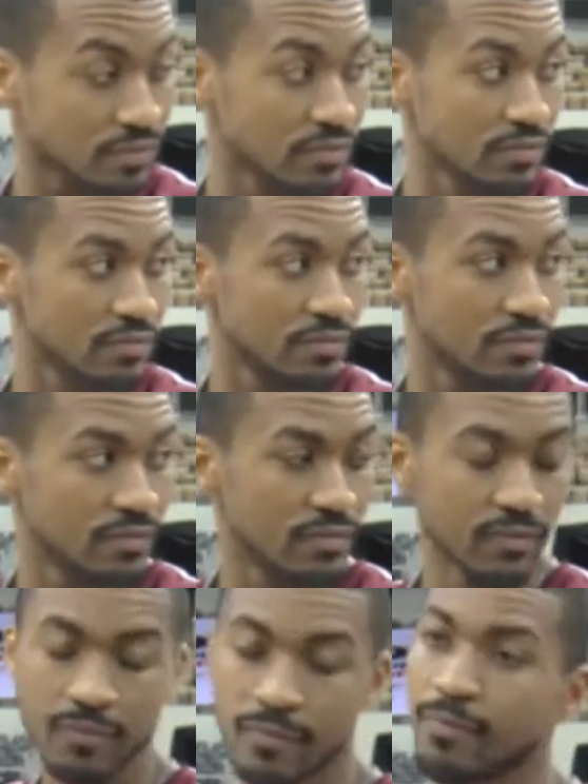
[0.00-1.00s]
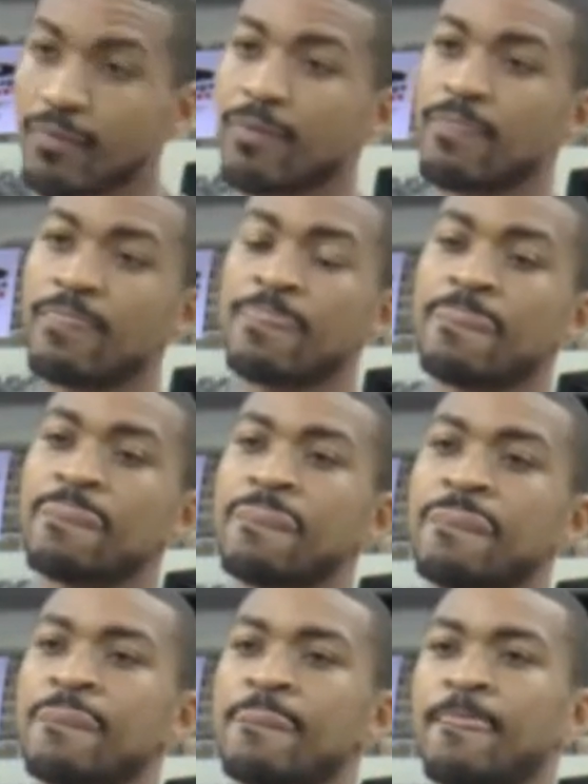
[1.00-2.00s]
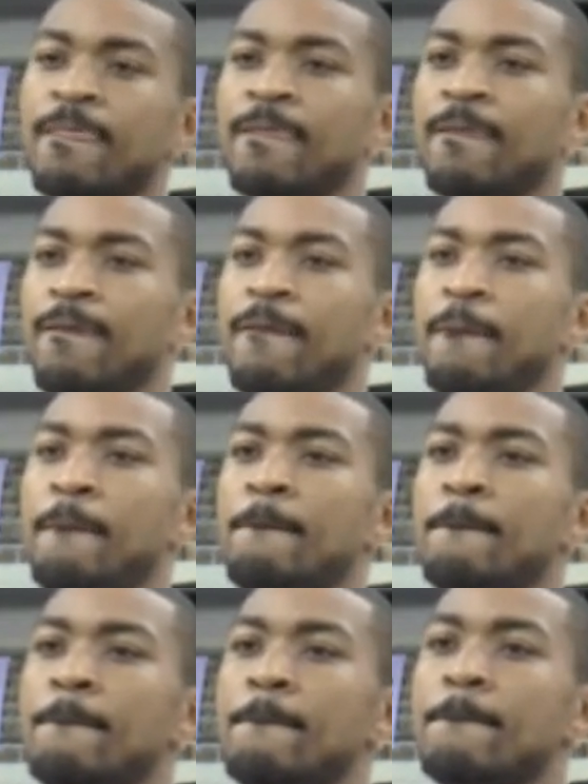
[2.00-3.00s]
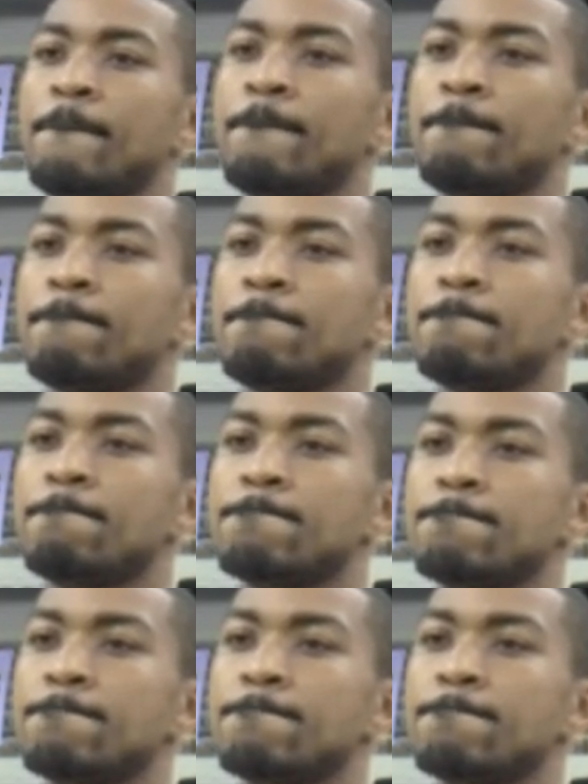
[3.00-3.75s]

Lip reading: This person isn't speaking.